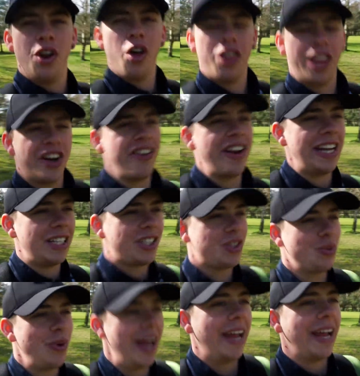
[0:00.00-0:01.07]
Not the greatest
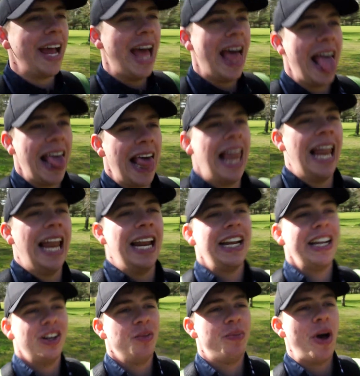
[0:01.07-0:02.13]
swing, a
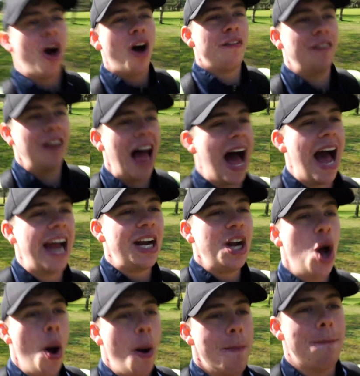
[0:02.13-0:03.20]
little bit offline,
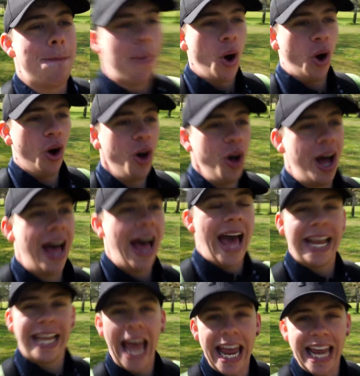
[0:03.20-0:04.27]
but
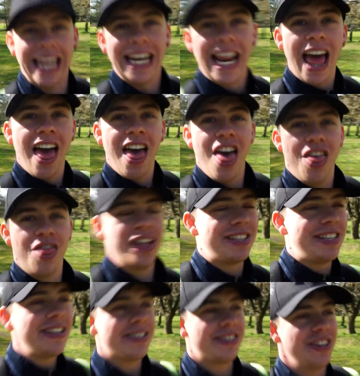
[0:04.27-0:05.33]
again, the
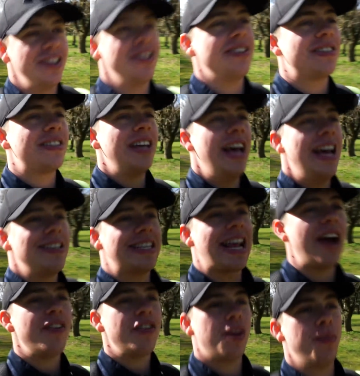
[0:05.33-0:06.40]
distance has
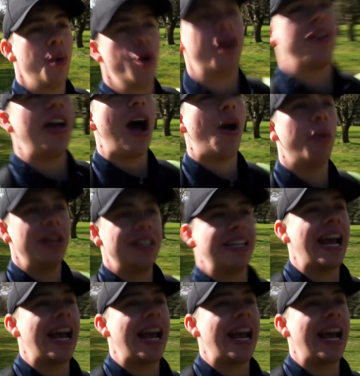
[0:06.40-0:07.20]
carried the bunker that I wanted to